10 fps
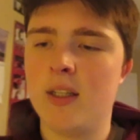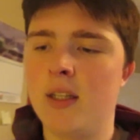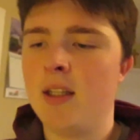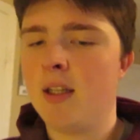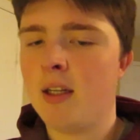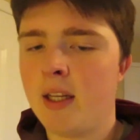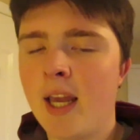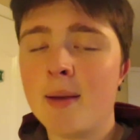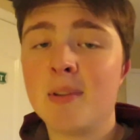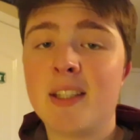in the
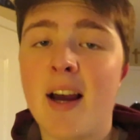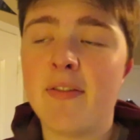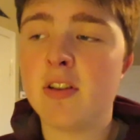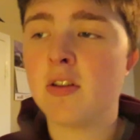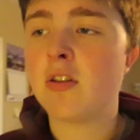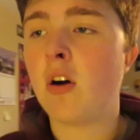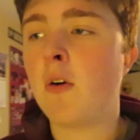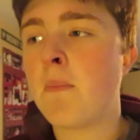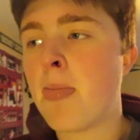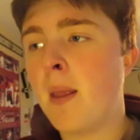game 7.
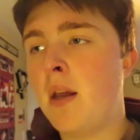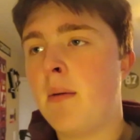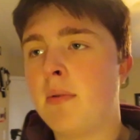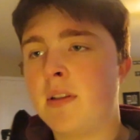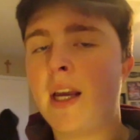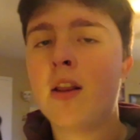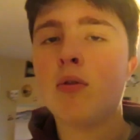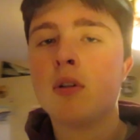So St.